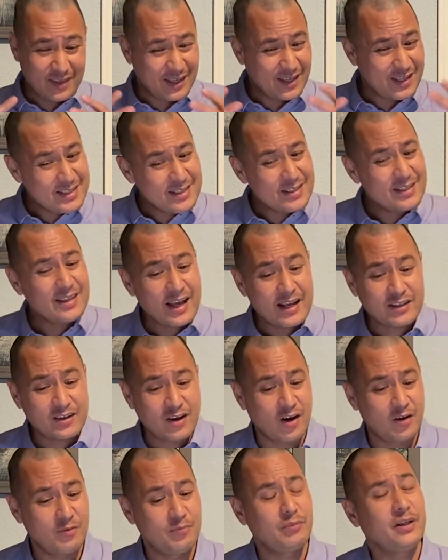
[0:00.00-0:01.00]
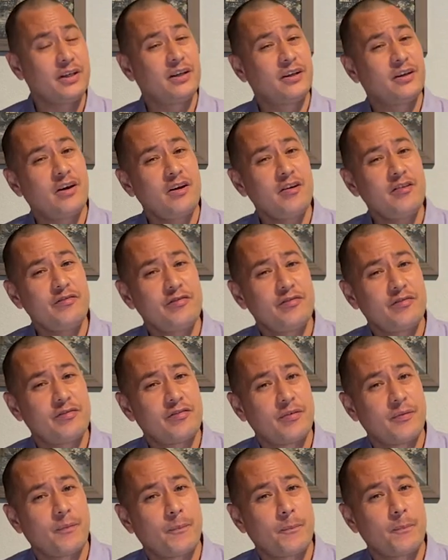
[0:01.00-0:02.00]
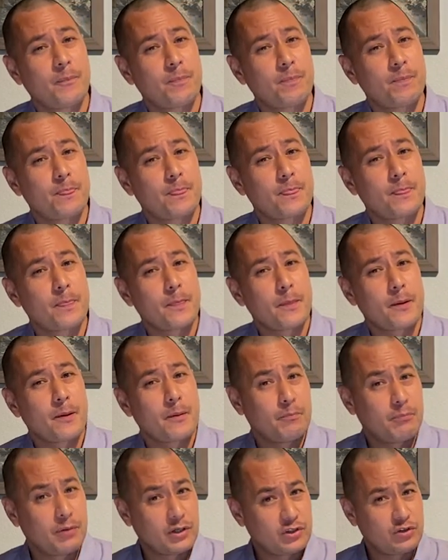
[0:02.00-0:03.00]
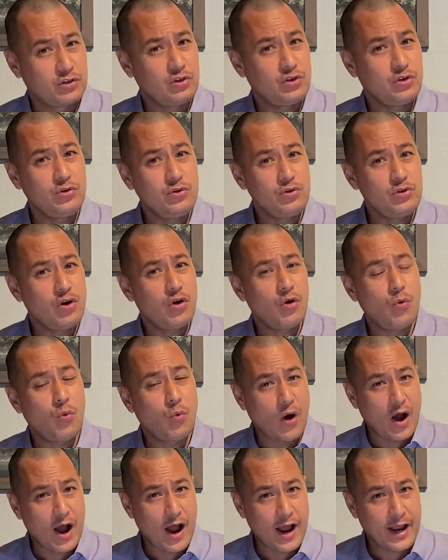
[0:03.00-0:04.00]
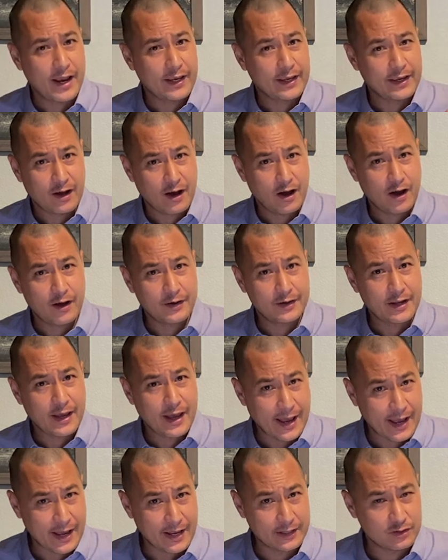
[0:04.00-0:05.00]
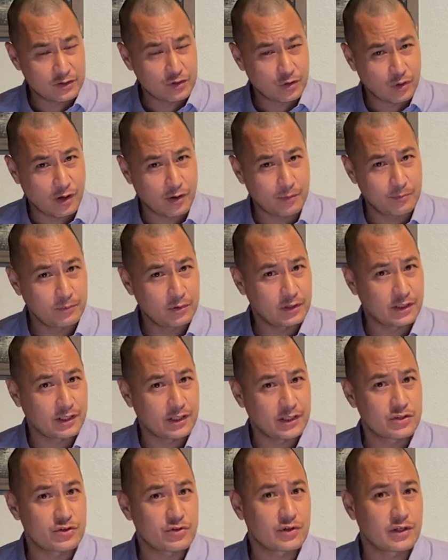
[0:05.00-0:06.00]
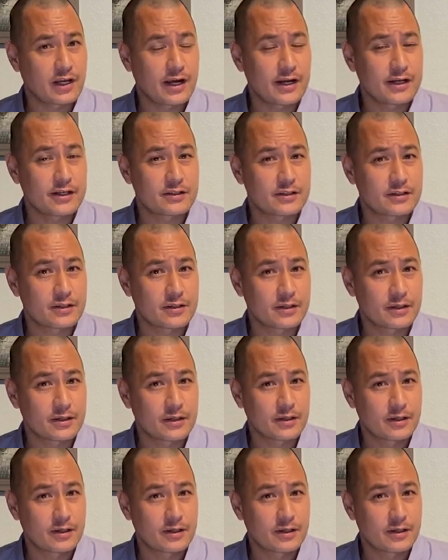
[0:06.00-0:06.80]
isn't that humbling enough? But do you know why God had to humble the Israelites?